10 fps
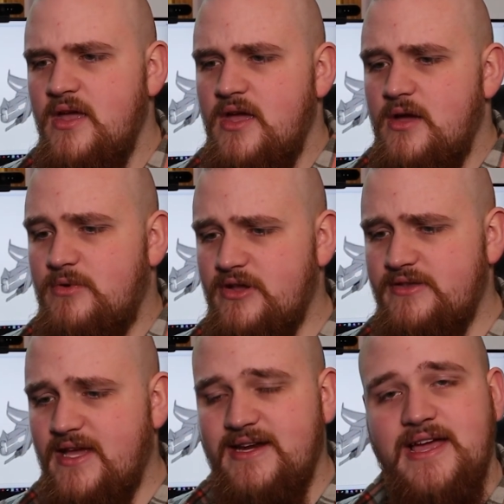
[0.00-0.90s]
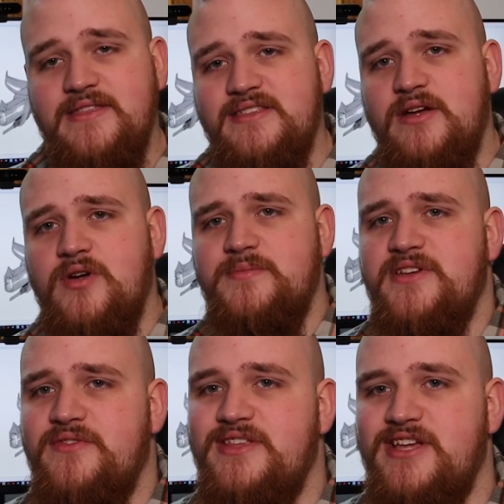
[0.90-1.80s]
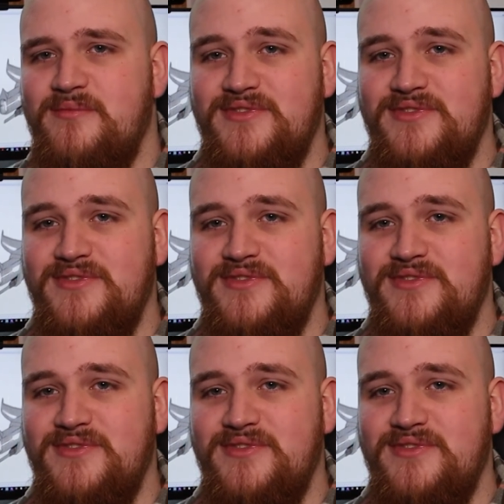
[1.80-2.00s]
But other than that, I think that wraps everything up.